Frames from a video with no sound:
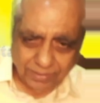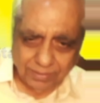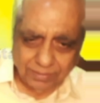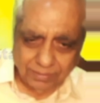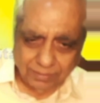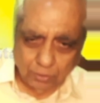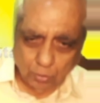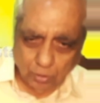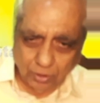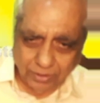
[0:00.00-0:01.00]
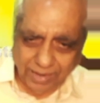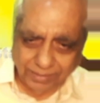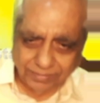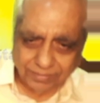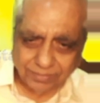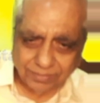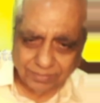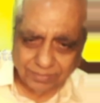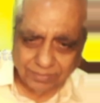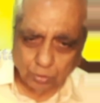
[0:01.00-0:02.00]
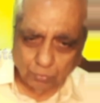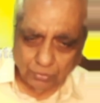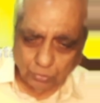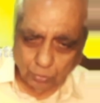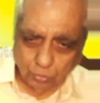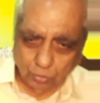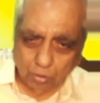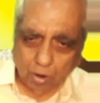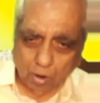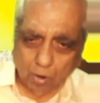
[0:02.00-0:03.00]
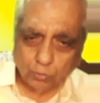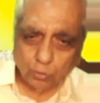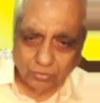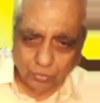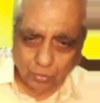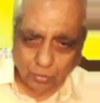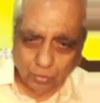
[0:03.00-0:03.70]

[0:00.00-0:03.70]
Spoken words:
nuclear reactors, so we should know how to control it,